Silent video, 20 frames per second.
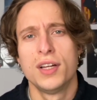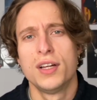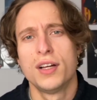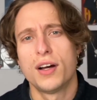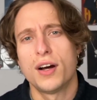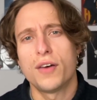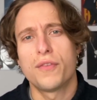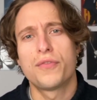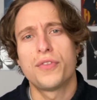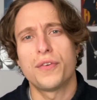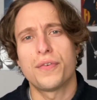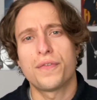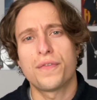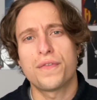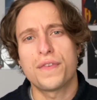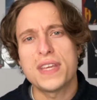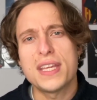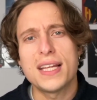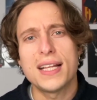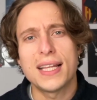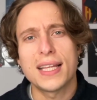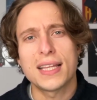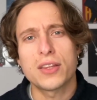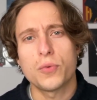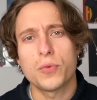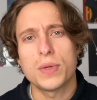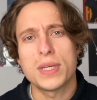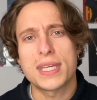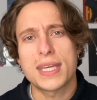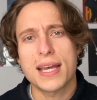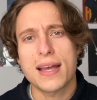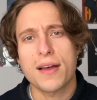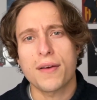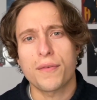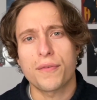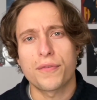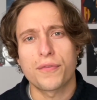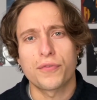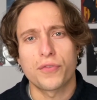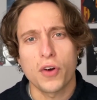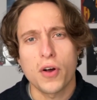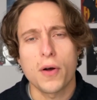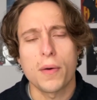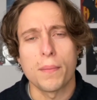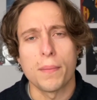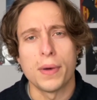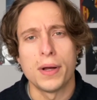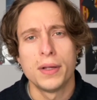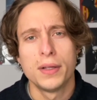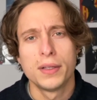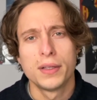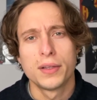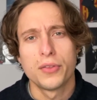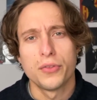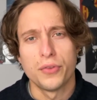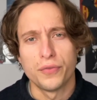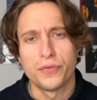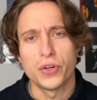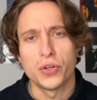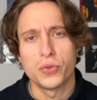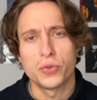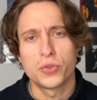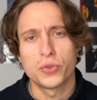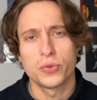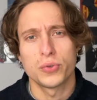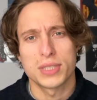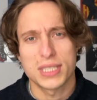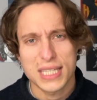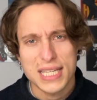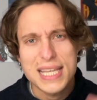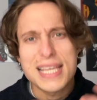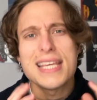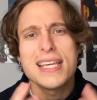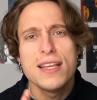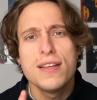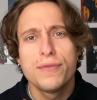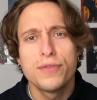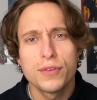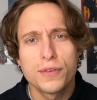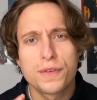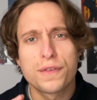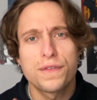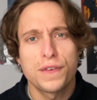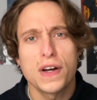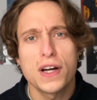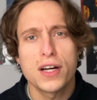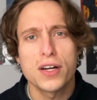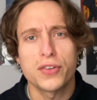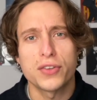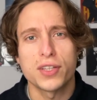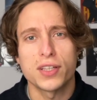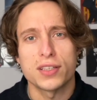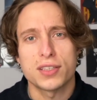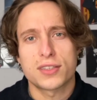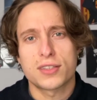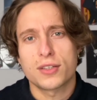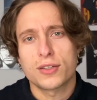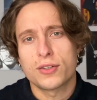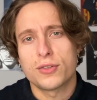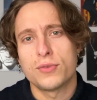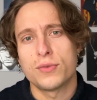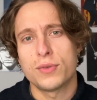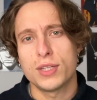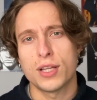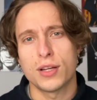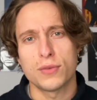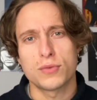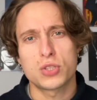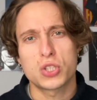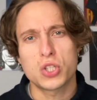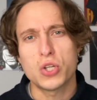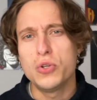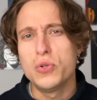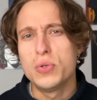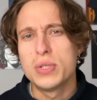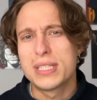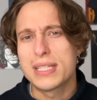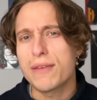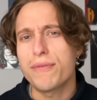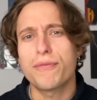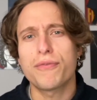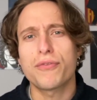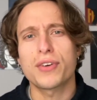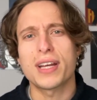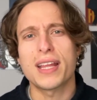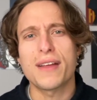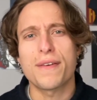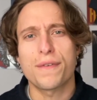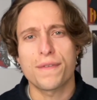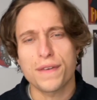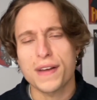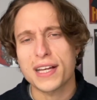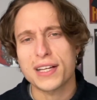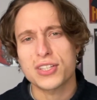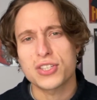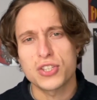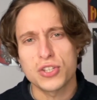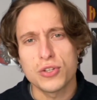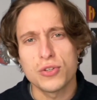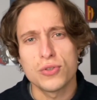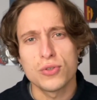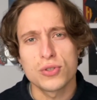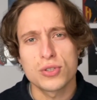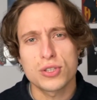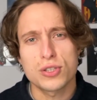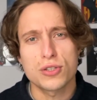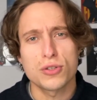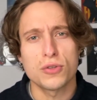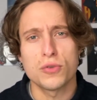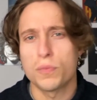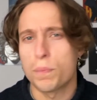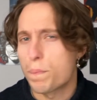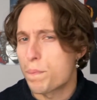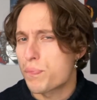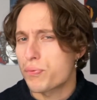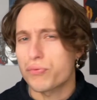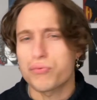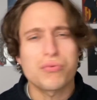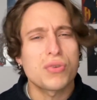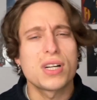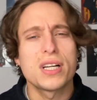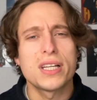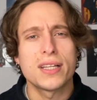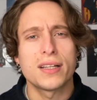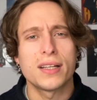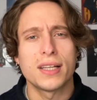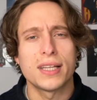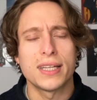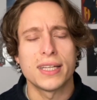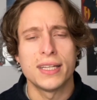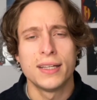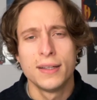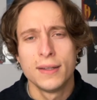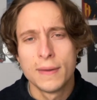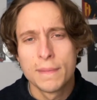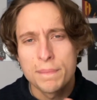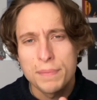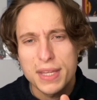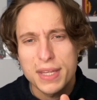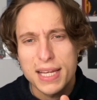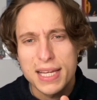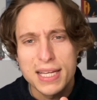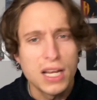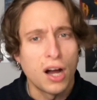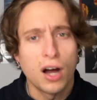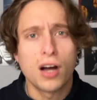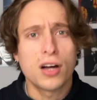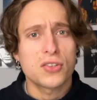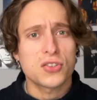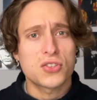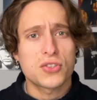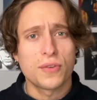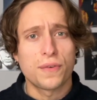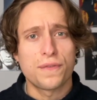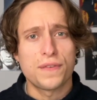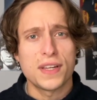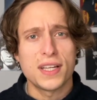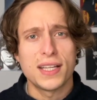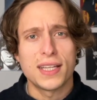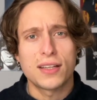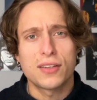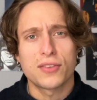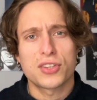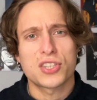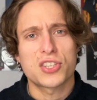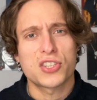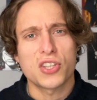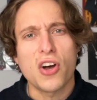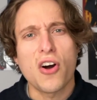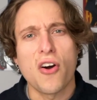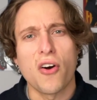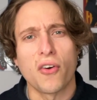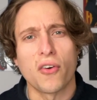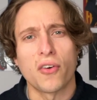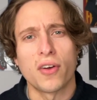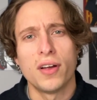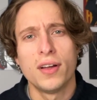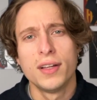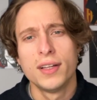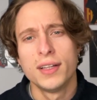of the feeling that we get from the vocals even further. So, you know, two different effects used to brilliantly enhance the feeling of the song.